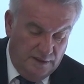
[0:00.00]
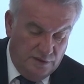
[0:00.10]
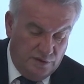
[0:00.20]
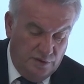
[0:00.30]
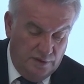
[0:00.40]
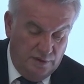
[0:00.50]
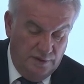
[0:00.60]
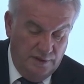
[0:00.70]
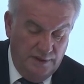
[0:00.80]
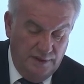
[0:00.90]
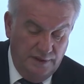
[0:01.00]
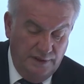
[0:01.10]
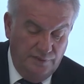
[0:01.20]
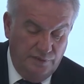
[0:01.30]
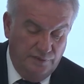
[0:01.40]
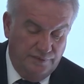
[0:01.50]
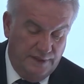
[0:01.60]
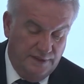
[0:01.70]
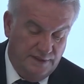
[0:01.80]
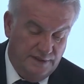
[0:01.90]
So, if you
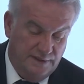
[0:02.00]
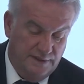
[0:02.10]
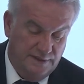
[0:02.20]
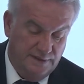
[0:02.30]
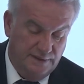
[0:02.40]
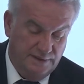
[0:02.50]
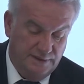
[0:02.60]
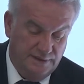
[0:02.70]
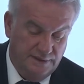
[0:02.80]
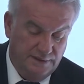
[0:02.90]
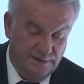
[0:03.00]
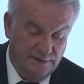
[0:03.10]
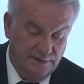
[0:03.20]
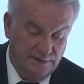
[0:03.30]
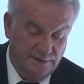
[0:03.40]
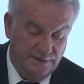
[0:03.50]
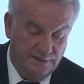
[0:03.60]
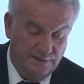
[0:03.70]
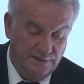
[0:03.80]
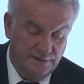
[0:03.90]
find
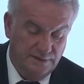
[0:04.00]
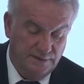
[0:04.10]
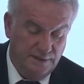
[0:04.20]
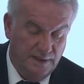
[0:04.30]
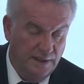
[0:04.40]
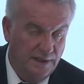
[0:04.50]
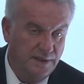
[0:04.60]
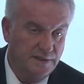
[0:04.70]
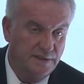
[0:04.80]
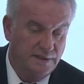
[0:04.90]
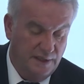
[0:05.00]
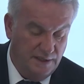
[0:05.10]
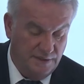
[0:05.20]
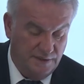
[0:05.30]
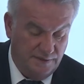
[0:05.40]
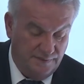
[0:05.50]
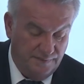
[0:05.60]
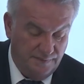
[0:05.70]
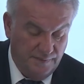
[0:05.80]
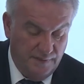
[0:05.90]
a larynx cancer,
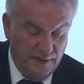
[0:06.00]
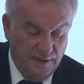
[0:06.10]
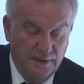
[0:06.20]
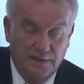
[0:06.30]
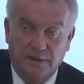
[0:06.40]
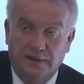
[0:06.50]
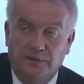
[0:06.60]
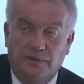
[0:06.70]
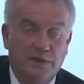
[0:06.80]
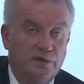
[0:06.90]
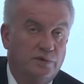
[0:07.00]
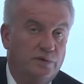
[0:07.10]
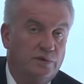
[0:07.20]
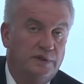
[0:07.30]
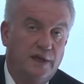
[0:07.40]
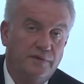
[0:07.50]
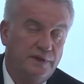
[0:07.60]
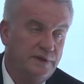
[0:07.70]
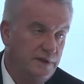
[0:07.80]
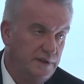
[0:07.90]
what do we do? Can
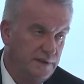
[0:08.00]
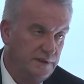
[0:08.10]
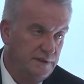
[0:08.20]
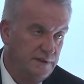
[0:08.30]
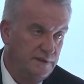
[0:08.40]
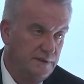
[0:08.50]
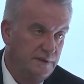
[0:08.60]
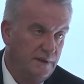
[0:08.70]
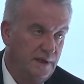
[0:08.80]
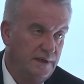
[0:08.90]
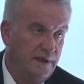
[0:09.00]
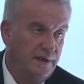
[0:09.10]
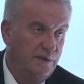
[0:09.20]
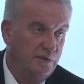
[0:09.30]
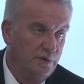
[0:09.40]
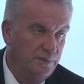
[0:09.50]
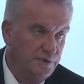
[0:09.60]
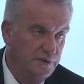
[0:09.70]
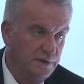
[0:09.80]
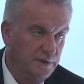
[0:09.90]
we treat it? Are there any
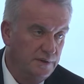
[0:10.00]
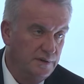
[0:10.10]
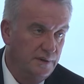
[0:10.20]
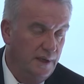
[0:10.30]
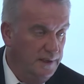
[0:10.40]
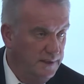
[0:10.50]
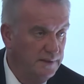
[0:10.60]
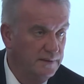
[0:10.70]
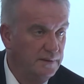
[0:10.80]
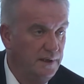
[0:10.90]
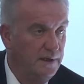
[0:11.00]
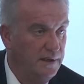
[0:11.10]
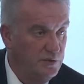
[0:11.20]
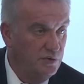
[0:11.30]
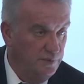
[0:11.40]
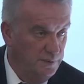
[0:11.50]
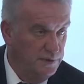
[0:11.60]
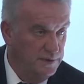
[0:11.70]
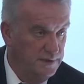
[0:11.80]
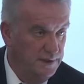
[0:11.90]
option? I think there are lots of
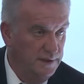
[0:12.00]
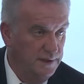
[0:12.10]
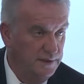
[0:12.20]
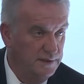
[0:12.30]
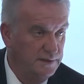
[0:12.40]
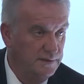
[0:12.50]
options indeed,